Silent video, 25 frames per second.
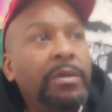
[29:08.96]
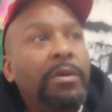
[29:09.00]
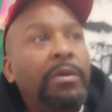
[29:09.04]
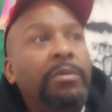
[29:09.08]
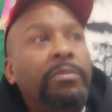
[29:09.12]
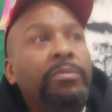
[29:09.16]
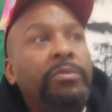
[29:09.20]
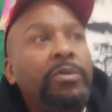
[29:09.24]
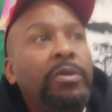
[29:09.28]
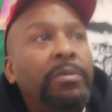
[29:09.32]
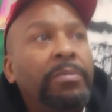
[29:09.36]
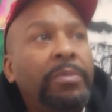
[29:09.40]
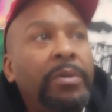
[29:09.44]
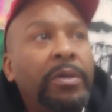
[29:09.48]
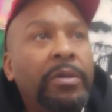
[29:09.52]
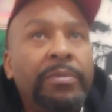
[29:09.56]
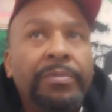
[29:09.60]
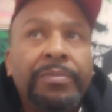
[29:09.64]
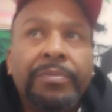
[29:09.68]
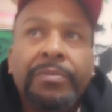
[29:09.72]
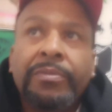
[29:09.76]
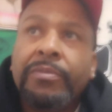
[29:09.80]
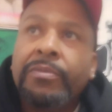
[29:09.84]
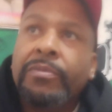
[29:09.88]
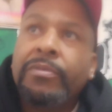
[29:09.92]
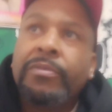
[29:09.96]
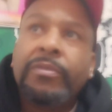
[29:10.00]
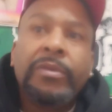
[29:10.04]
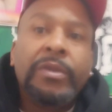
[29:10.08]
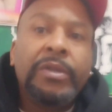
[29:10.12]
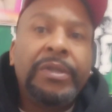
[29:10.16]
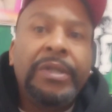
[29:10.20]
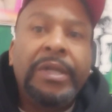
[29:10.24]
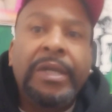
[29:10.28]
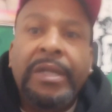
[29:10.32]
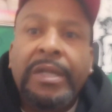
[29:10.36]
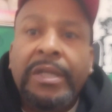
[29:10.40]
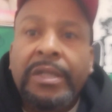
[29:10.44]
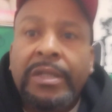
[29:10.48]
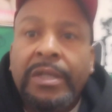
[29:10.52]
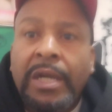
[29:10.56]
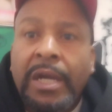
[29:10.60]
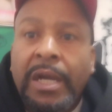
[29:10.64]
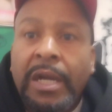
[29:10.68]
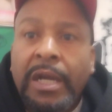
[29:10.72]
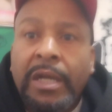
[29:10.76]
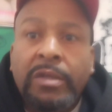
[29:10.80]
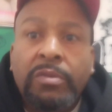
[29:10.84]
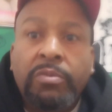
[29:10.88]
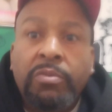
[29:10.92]
you know what I'm talking about? getting his
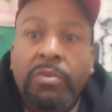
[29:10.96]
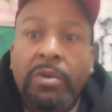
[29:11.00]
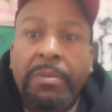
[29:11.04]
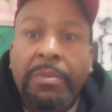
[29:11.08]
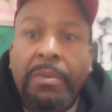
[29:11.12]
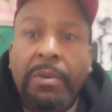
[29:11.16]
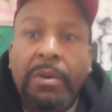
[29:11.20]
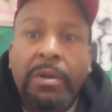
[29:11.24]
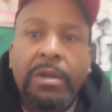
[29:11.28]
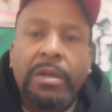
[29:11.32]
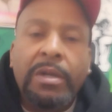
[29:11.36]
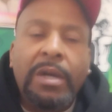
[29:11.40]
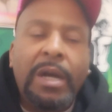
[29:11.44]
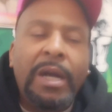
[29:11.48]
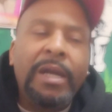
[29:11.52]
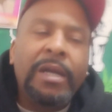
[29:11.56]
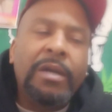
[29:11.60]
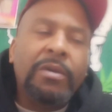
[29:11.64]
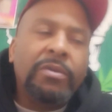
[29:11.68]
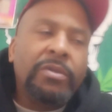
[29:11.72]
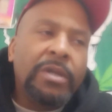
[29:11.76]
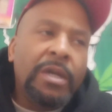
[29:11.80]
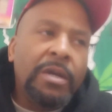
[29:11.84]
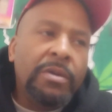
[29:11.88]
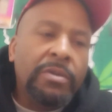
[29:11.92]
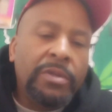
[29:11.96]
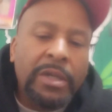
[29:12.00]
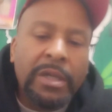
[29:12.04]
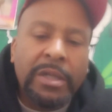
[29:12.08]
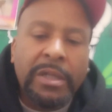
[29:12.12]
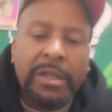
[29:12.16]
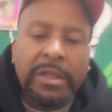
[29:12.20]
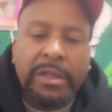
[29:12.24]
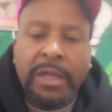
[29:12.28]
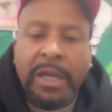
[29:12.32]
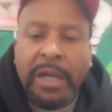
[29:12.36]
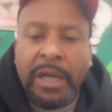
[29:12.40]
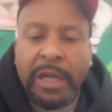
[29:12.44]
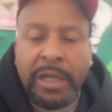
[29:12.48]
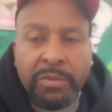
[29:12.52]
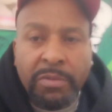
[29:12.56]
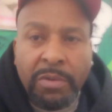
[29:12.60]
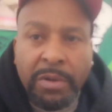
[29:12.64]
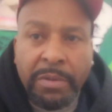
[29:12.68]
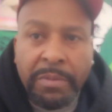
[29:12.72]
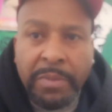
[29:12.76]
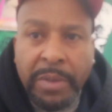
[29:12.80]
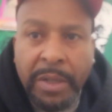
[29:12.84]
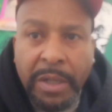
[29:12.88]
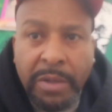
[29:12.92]
ass whooped. Or his, I ain't gonna say he was getting his ass
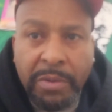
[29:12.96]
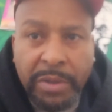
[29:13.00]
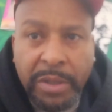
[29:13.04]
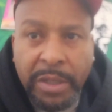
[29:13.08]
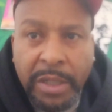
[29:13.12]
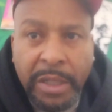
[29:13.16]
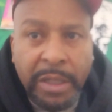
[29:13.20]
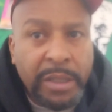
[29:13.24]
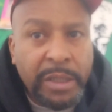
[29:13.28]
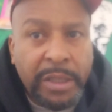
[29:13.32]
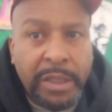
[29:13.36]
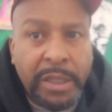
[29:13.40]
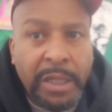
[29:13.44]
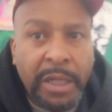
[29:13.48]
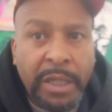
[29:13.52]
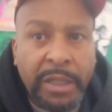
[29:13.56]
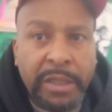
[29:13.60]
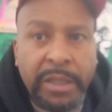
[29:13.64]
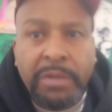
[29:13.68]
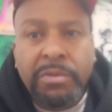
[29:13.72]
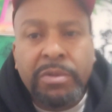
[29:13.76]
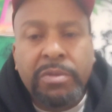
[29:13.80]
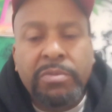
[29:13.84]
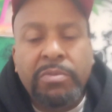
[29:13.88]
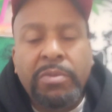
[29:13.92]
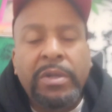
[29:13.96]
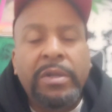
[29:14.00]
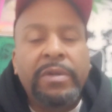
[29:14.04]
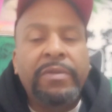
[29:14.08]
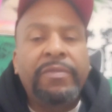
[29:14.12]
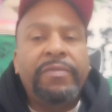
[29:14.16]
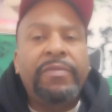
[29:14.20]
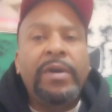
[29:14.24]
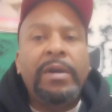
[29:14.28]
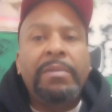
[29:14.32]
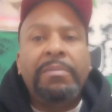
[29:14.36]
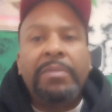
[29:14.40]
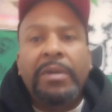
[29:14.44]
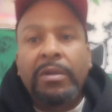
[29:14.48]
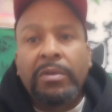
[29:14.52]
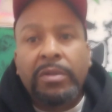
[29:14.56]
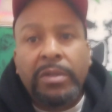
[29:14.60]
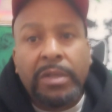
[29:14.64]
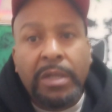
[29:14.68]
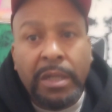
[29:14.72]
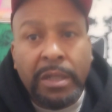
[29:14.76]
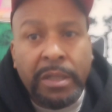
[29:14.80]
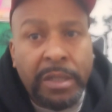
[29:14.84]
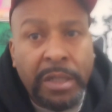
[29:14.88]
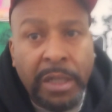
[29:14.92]
whooped, but he was getting touched. He was winning the fight, but he
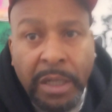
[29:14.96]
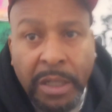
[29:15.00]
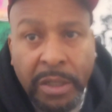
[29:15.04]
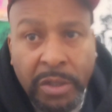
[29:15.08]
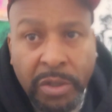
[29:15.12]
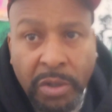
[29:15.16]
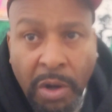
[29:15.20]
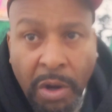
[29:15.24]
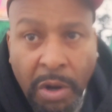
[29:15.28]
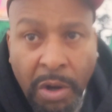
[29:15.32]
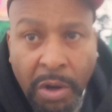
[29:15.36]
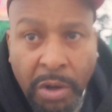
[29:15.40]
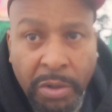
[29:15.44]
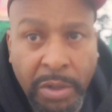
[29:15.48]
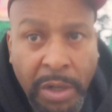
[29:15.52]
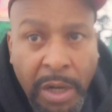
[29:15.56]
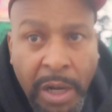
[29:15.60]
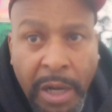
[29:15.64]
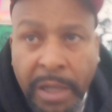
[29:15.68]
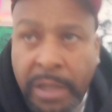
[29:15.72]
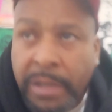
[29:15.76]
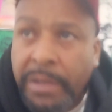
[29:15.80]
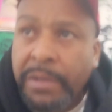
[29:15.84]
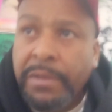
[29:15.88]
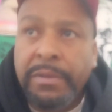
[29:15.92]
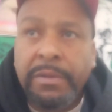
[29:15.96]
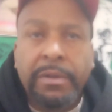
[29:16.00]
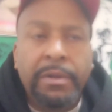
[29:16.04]
was getting touched all night.